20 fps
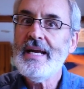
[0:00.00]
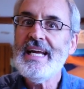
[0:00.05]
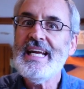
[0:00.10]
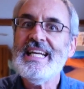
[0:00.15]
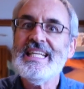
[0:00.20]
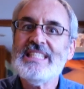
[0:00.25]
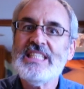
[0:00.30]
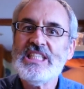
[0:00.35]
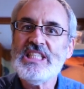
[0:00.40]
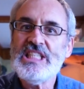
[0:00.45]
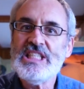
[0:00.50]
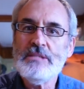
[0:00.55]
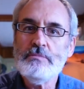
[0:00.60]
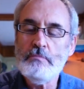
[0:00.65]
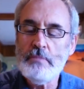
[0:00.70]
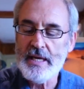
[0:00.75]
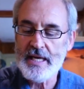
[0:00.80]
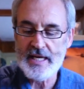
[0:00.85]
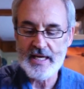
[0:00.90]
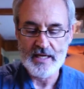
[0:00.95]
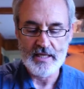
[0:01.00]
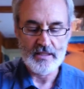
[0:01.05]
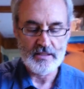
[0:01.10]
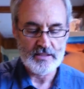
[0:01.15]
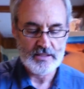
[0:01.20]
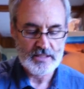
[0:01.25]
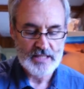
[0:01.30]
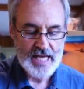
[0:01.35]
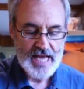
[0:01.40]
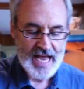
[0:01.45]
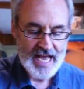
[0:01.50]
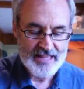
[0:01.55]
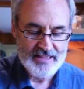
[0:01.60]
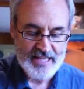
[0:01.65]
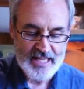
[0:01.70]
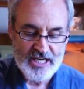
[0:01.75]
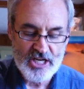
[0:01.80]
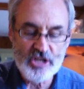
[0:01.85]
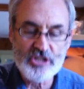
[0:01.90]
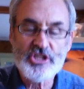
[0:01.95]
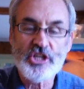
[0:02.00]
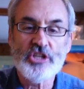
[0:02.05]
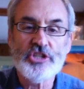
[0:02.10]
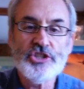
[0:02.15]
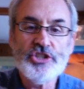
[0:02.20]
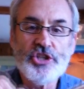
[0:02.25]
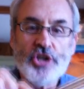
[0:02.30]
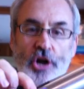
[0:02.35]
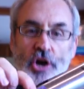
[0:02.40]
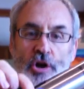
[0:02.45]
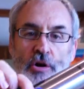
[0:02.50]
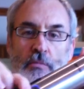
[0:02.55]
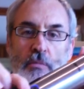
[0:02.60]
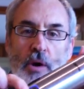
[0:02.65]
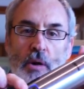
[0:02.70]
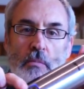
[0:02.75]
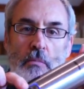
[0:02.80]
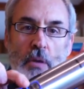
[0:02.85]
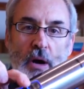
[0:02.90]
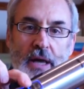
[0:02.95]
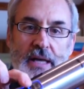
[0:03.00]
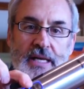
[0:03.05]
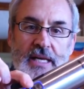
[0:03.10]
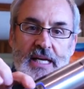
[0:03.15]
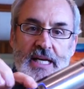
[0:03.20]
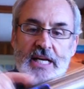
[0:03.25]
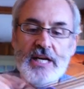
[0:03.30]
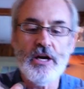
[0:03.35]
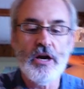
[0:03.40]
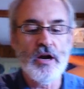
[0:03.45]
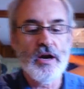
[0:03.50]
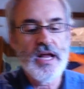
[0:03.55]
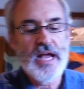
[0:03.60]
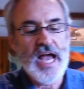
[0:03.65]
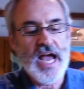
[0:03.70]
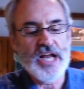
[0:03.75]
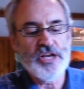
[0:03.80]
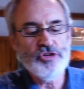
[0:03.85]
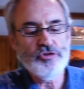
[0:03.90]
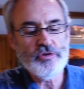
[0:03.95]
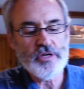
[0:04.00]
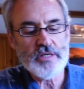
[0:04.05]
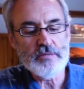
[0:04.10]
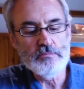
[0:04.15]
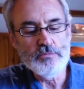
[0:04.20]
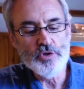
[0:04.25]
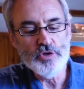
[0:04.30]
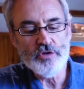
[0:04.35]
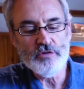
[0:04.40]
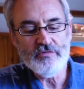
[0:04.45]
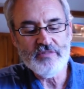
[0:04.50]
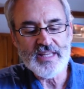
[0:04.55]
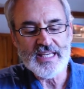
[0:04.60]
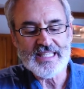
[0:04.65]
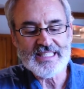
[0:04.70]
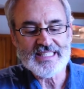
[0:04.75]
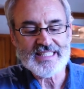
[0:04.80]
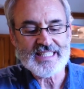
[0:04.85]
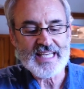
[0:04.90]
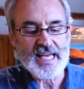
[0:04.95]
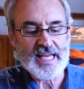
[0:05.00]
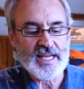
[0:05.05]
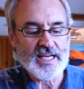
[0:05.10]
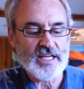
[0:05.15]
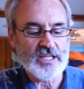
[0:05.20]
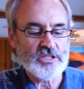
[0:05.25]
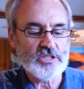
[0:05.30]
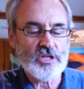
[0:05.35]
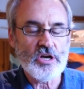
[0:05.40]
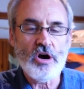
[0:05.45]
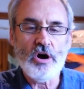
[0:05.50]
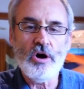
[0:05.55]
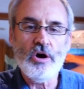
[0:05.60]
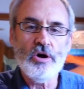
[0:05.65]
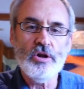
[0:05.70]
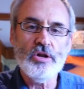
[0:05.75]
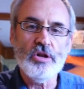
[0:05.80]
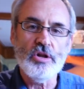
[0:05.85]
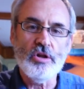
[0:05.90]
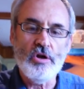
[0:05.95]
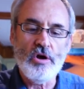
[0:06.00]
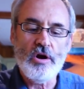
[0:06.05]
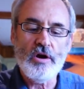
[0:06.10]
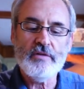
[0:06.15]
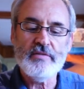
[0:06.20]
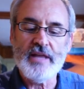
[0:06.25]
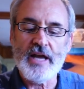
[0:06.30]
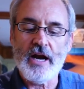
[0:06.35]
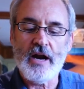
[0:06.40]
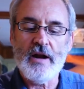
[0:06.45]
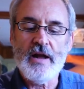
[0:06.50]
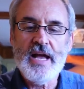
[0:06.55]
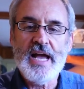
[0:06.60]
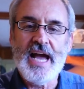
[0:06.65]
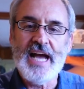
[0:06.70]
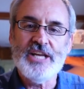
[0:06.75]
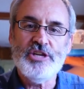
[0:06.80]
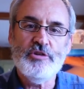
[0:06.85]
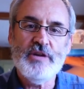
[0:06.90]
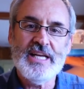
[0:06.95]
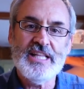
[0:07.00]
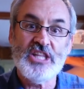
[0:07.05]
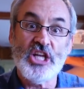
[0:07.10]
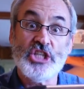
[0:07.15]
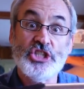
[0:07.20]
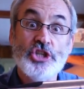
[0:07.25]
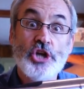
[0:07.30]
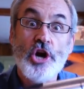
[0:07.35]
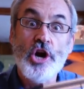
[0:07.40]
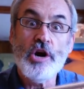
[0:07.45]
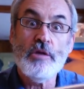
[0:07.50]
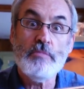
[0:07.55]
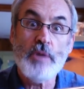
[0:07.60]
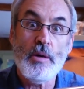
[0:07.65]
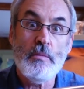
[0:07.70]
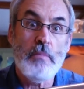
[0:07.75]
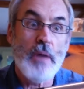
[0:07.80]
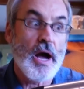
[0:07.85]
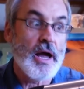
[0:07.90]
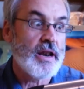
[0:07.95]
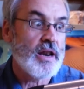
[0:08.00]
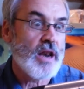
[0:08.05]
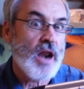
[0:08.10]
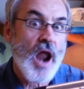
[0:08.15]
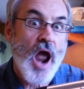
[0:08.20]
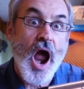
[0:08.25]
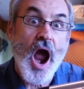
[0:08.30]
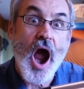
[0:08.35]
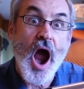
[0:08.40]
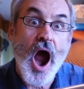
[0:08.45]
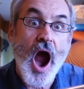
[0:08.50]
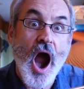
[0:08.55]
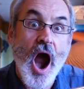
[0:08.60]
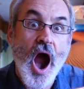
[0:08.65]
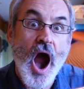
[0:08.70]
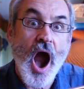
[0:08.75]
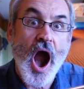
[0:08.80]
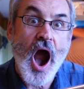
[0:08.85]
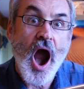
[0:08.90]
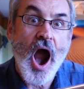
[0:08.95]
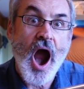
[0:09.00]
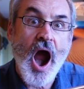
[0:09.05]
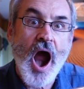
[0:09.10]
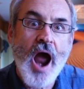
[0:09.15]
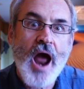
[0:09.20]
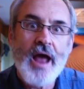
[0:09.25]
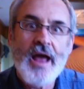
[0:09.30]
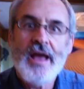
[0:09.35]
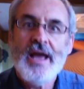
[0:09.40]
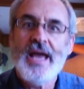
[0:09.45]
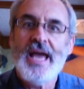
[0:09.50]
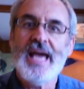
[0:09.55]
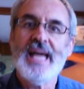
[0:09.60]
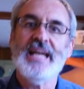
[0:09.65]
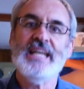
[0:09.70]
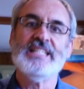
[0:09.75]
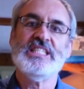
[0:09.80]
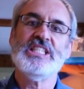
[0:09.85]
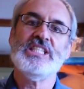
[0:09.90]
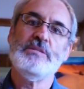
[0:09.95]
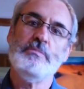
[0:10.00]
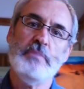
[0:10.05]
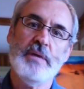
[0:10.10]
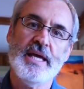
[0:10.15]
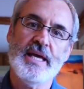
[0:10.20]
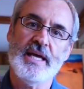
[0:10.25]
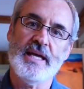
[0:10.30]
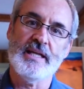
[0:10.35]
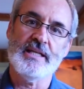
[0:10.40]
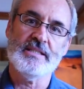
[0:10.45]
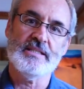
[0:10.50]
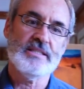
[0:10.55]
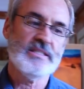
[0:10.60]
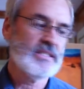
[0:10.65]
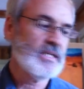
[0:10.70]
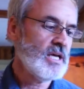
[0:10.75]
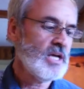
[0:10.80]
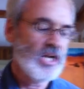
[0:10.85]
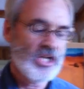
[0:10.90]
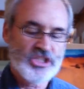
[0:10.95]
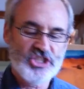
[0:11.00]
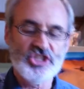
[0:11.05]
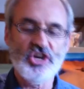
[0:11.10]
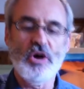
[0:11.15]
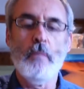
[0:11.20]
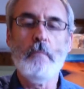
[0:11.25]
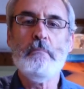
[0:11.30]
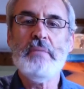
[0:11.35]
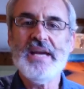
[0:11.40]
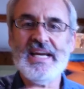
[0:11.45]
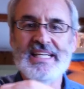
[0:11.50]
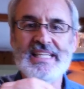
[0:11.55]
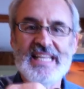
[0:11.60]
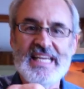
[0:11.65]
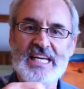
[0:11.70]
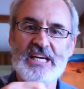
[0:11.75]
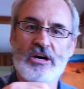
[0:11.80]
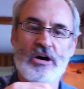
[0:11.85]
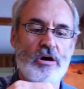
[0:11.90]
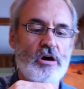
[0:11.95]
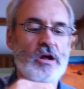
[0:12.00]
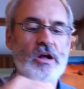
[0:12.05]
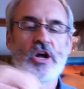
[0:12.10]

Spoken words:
It spins. And then there's a turbo button here. And you can move these settings all along there and you hit the turbo button and it spins. So big deal.